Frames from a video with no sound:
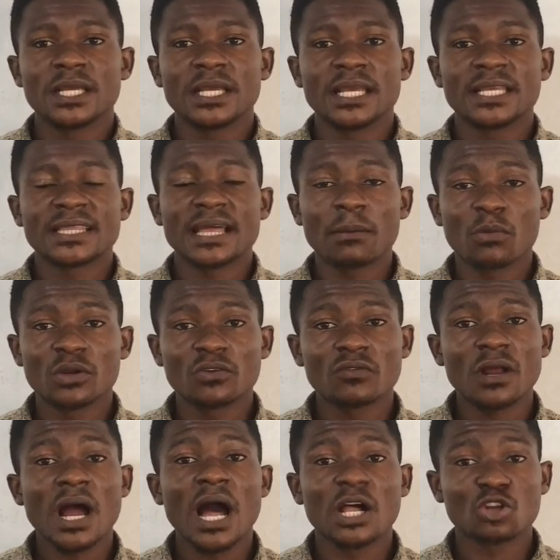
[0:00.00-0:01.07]

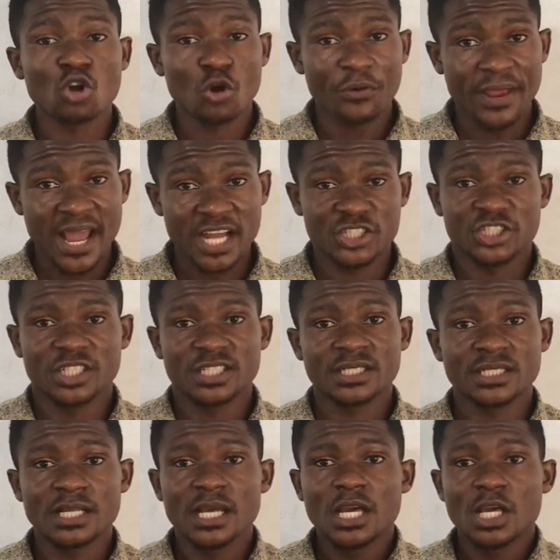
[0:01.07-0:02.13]
intermolecular aldol
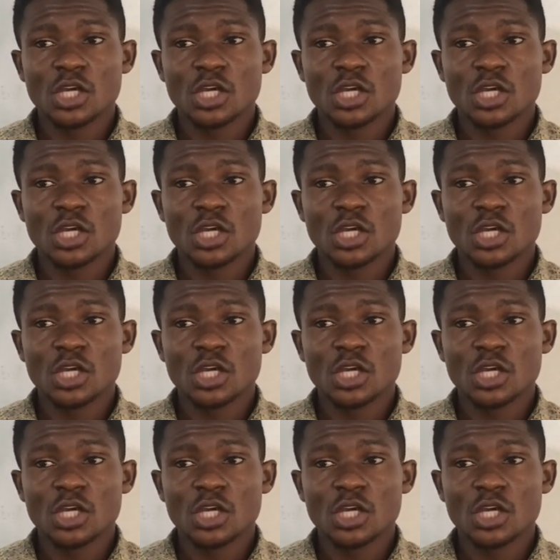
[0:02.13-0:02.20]
reactions,